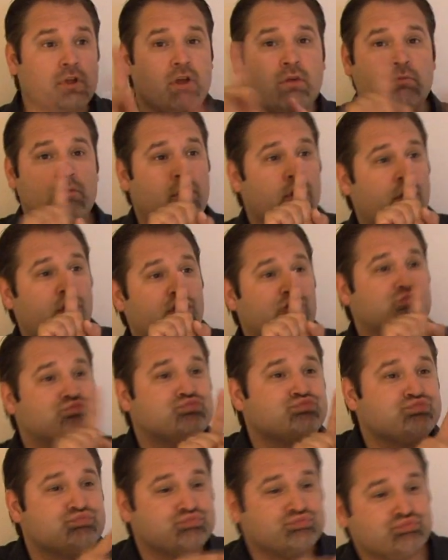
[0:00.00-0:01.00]
talks about
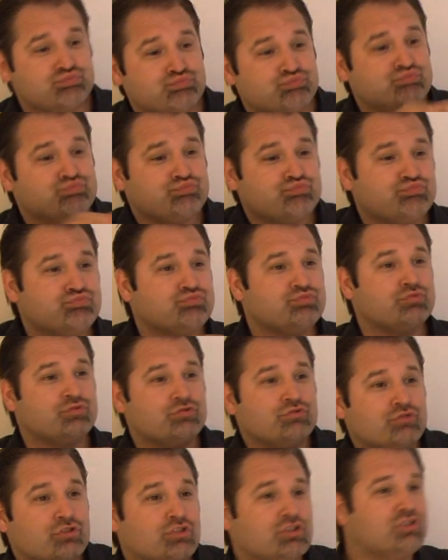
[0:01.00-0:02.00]
walking up in
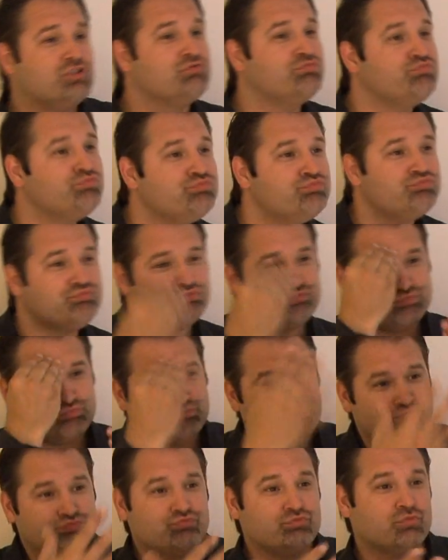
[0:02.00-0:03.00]
person, shaking
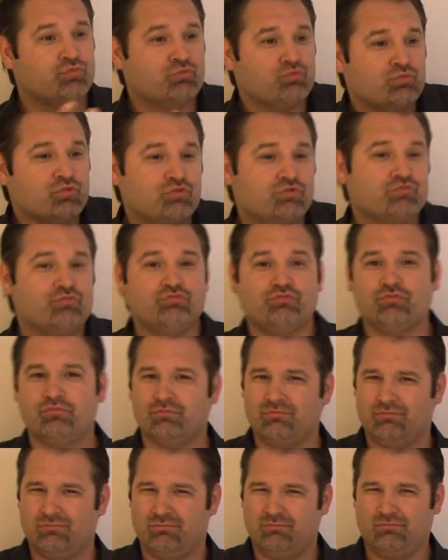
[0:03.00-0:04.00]
someone's hand, and
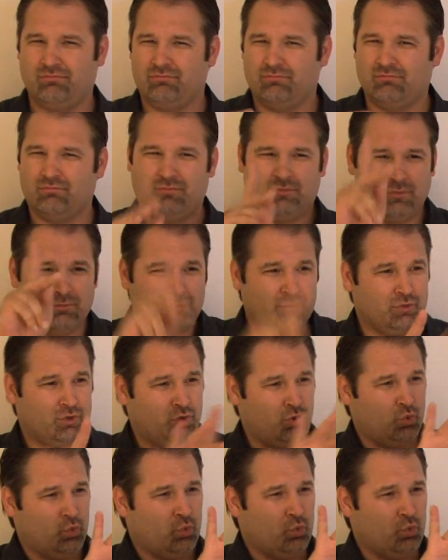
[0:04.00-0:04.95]
handing in an application.